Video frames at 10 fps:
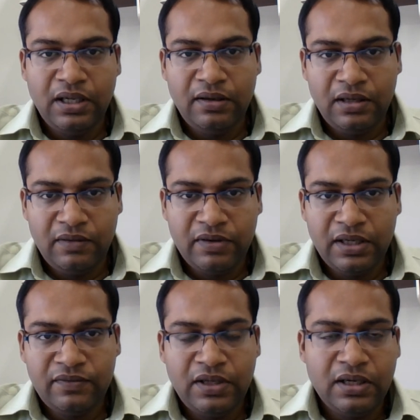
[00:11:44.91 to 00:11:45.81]
even
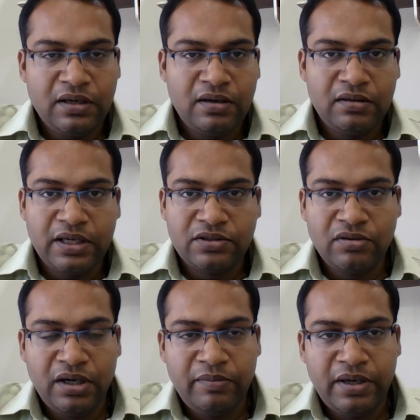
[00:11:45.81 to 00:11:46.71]
if their
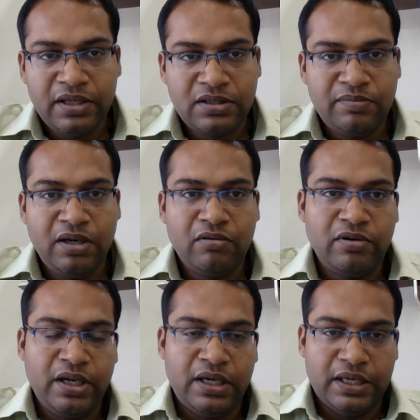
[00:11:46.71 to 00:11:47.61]
threshold limit is below
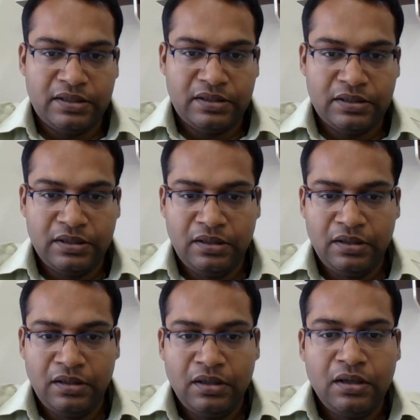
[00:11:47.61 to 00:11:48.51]
20 lakhs.
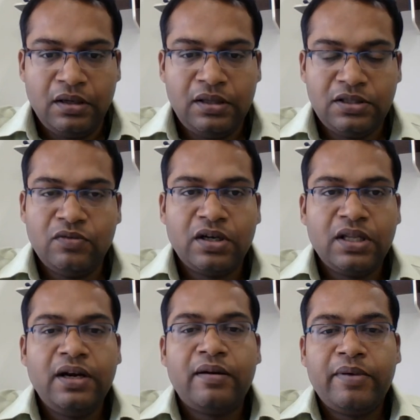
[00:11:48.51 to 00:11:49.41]
This is what the
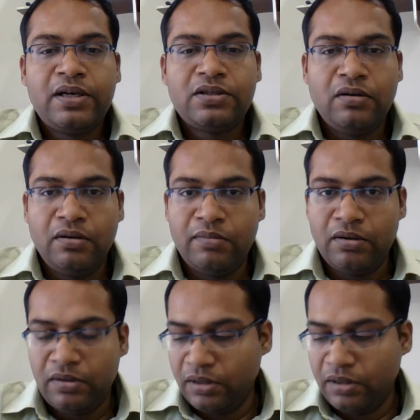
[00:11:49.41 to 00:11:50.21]
interpretation all about.